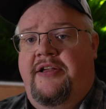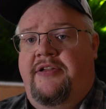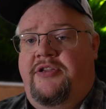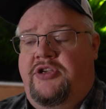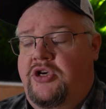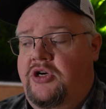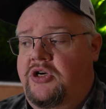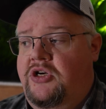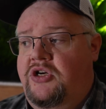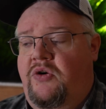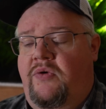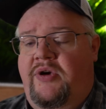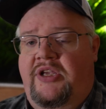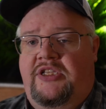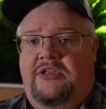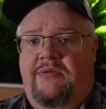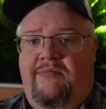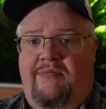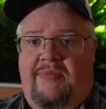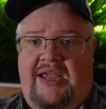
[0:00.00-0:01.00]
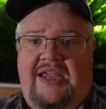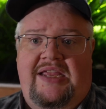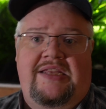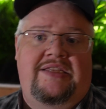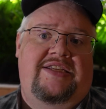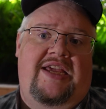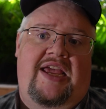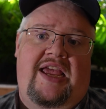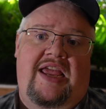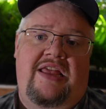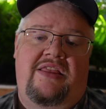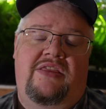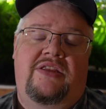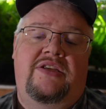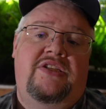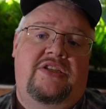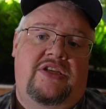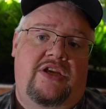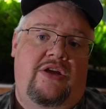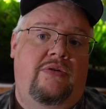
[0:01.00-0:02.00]
you're going to maintain the
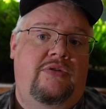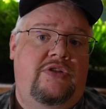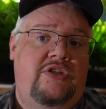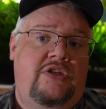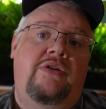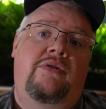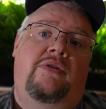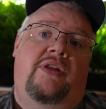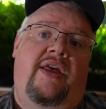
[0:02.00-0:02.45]
CO2